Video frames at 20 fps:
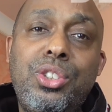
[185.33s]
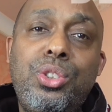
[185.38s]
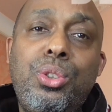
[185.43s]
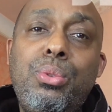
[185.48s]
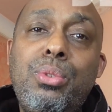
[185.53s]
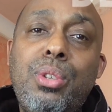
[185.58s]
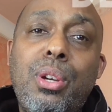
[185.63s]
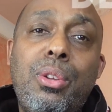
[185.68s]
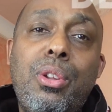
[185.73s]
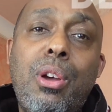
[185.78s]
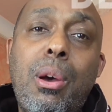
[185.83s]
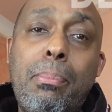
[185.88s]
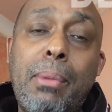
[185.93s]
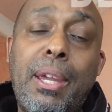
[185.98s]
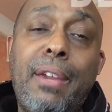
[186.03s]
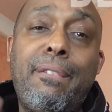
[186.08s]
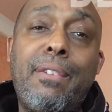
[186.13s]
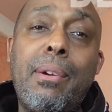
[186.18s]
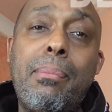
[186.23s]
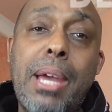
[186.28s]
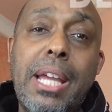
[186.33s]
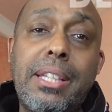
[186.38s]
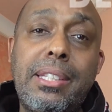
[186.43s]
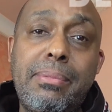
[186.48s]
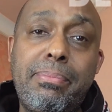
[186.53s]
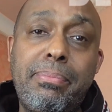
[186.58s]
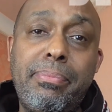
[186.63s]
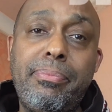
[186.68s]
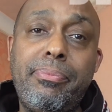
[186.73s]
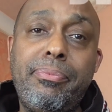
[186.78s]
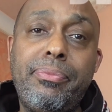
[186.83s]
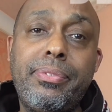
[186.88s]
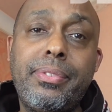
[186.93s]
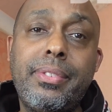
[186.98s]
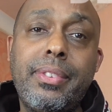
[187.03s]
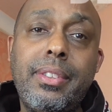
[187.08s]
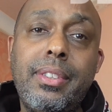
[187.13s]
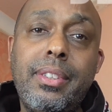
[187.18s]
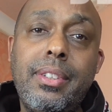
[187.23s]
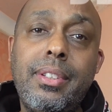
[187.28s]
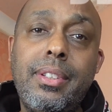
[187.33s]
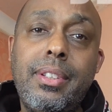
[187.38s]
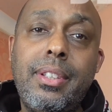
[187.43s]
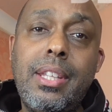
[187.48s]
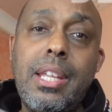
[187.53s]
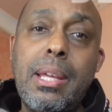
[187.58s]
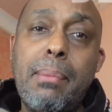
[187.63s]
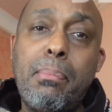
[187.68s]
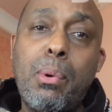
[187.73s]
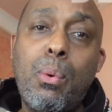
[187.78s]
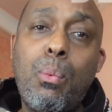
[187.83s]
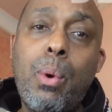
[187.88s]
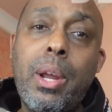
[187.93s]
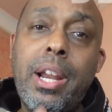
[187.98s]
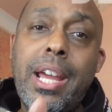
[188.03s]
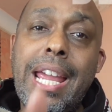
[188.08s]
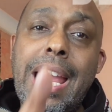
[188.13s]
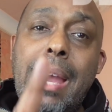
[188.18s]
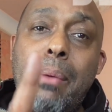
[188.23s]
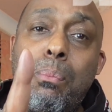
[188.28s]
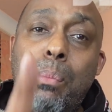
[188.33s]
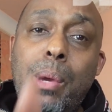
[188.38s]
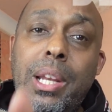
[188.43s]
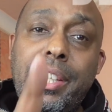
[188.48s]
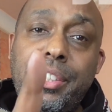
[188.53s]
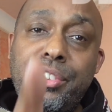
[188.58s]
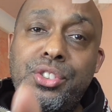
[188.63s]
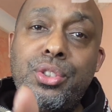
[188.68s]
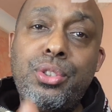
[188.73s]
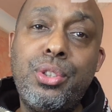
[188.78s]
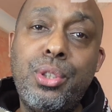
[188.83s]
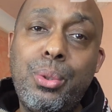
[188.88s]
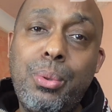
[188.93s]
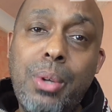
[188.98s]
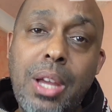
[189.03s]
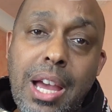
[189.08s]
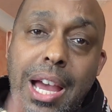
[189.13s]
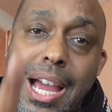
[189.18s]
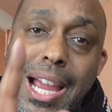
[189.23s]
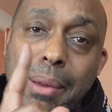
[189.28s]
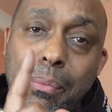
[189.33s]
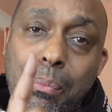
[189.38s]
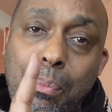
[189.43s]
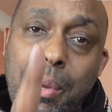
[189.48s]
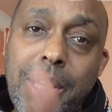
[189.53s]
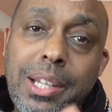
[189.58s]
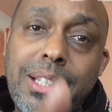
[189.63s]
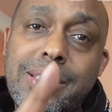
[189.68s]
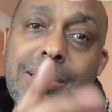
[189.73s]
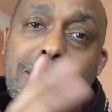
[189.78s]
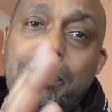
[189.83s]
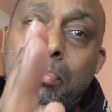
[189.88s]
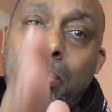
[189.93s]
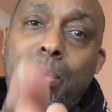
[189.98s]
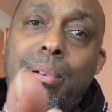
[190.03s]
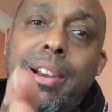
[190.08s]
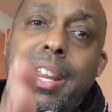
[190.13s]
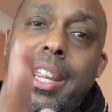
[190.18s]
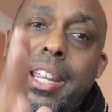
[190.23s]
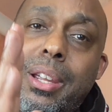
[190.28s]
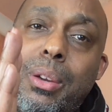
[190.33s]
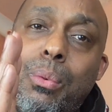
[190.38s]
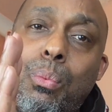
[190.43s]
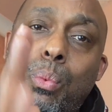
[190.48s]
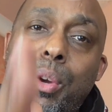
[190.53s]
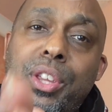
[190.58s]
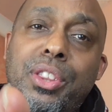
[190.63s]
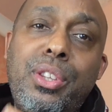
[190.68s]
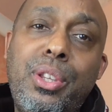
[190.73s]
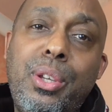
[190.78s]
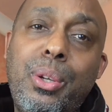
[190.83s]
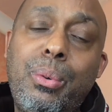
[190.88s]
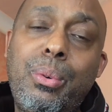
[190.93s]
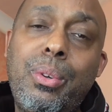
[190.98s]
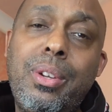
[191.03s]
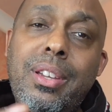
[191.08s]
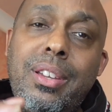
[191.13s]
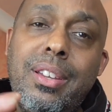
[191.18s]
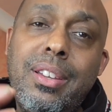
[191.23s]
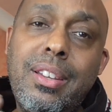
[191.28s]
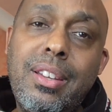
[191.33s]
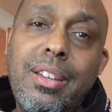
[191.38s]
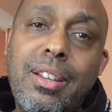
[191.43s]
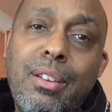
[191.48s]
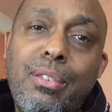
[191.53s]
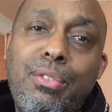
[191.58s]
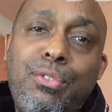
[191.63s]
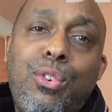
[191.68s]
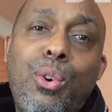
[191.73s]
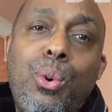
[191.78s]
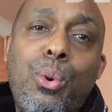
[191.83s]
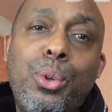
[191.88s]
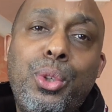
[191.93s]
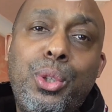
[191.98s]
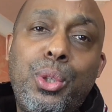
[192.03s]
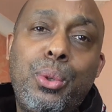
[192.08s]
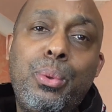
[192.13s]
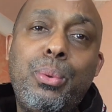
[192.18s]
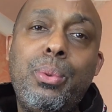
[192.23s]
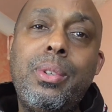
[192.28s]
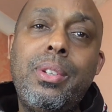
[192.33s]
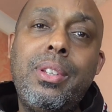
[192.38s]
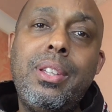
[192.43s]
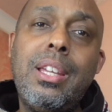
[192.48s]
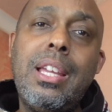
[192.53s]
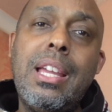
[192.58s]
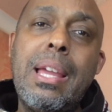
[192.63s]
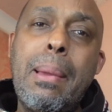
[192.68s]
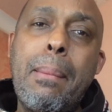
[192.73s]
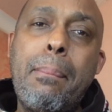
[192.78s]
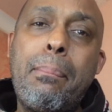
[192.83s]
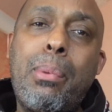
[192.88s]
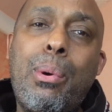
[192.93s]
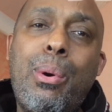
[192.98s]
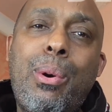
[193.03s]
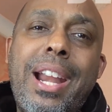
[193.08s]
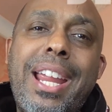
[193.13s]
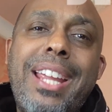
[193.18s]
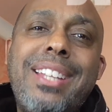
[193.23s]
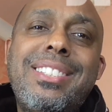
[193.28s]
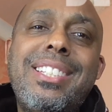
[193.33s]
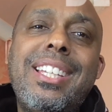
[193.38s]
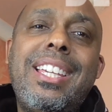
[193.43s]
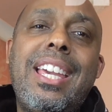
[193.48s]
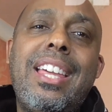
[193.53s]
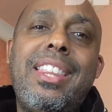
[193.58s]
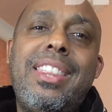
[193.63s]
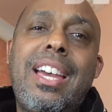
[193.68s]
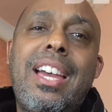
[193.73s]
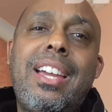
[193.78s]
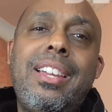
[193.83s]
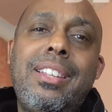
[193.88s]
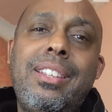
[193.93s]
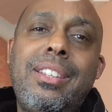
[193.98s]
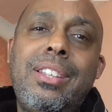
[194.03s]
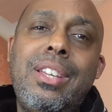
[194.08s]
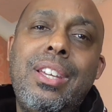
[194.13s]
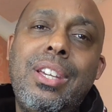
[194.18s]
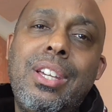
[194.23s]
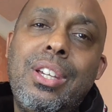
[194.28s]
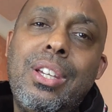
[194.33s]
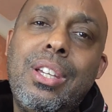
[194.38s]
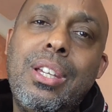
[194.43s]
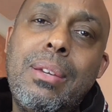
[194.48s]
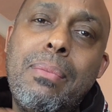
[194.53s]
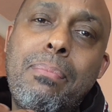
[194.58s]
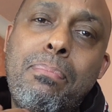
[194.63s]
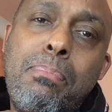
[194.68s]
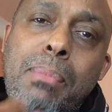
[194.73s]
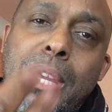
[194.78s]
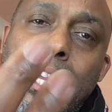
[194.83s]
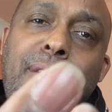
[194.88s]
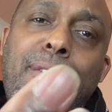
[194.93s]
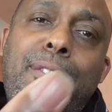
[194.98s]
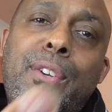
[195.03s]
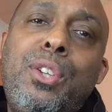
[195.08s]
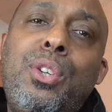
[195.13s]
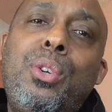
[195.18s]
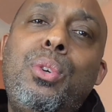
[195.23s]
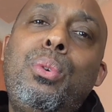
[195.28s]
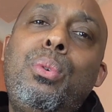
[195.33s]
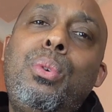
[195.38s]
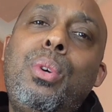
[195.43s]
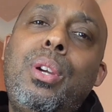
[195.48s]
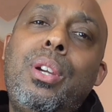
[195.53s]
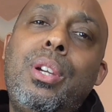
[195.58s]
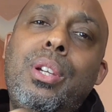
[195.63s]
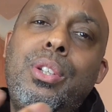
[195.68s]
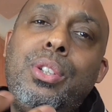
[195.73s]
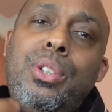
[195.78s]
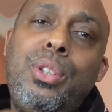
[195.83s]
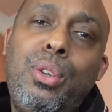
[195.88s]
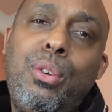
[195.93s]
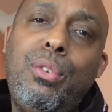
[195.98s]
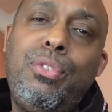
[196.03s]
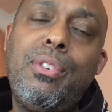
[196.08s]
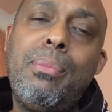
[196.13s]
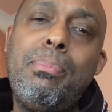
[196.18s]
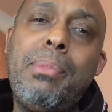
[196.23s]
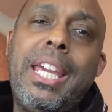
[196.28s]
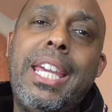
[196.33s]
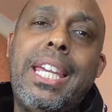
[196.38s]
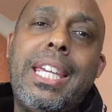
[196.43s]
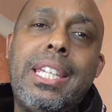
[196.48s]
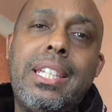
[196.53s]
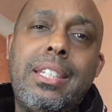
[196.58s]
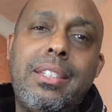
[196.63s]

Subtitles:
You don't know me from Adam. But what I am willing to do, I am willing to pray with you, for you, praying together, me for you, you for me.